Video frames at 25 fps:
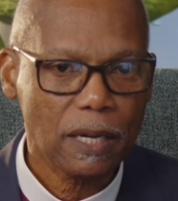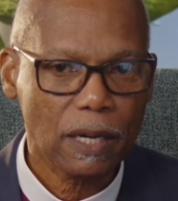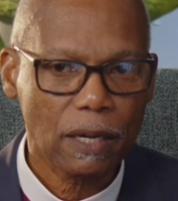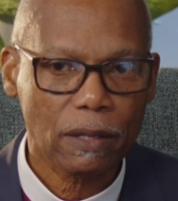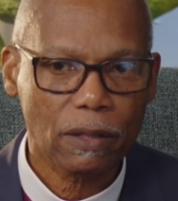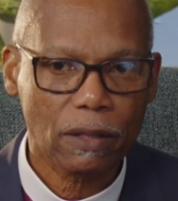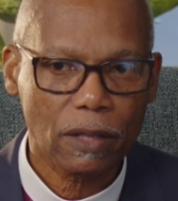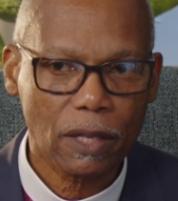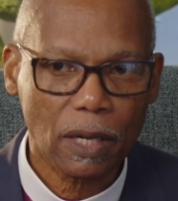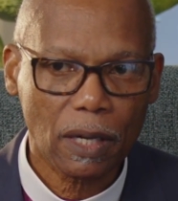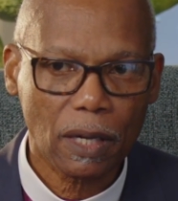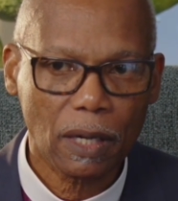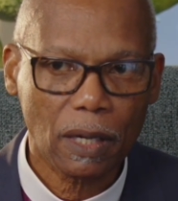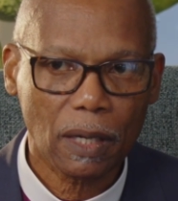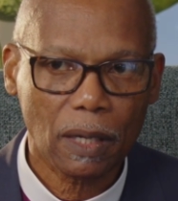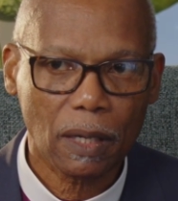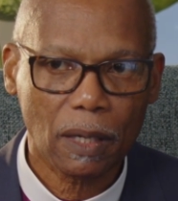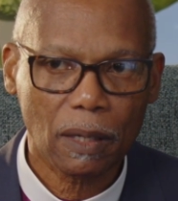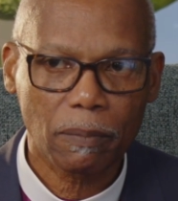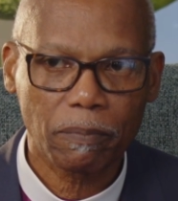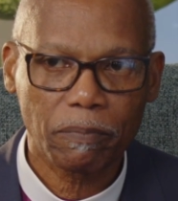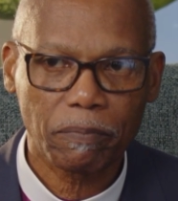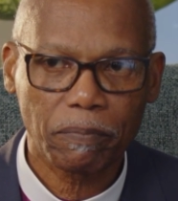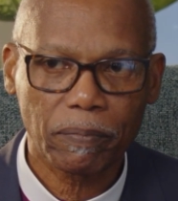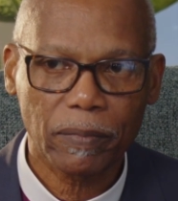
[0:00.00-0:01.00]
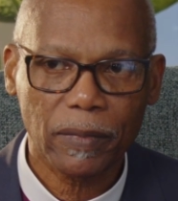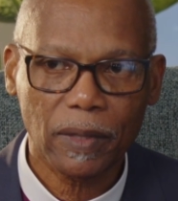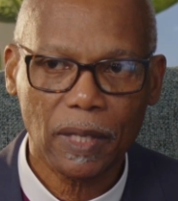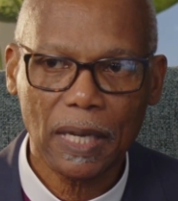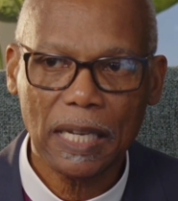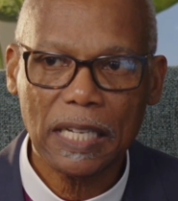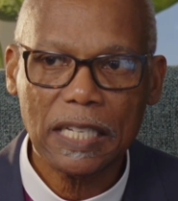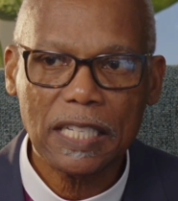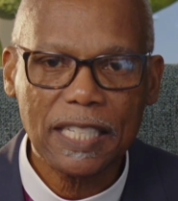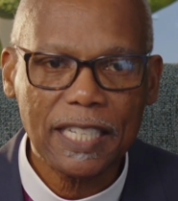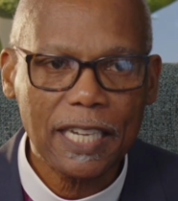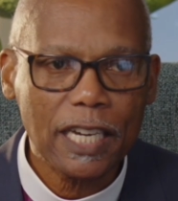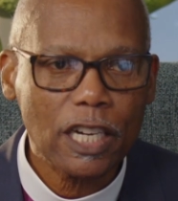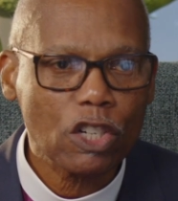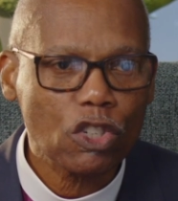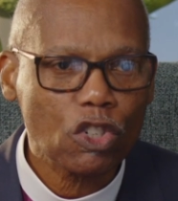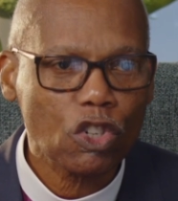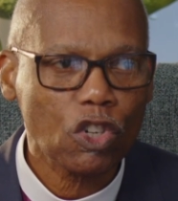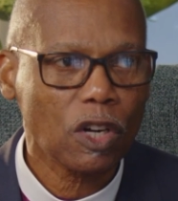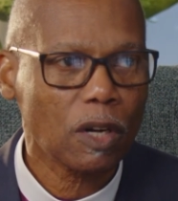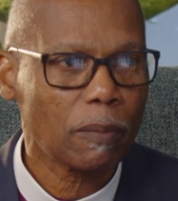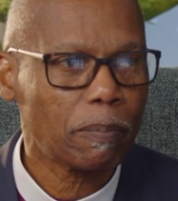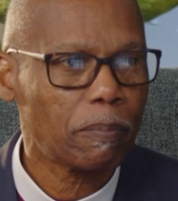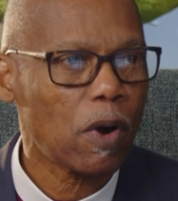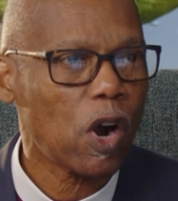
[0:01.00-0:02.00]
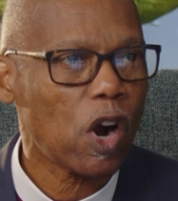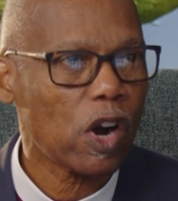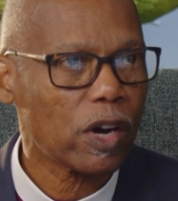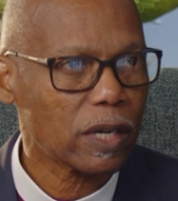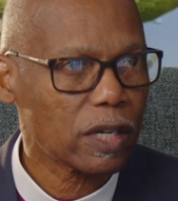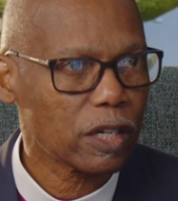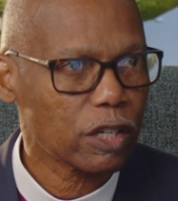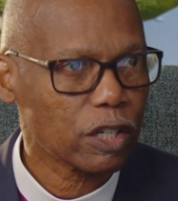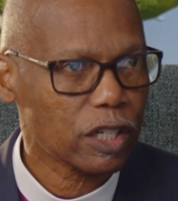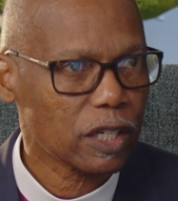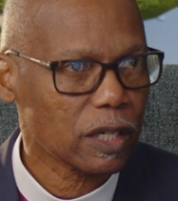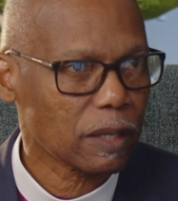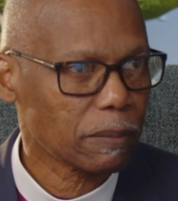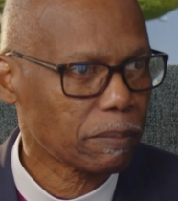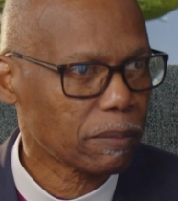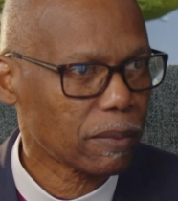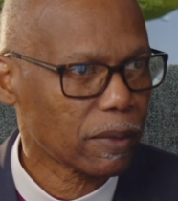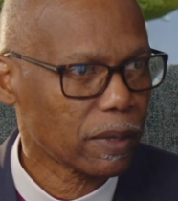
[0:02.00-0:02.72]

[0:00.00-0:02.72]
the intentional partnership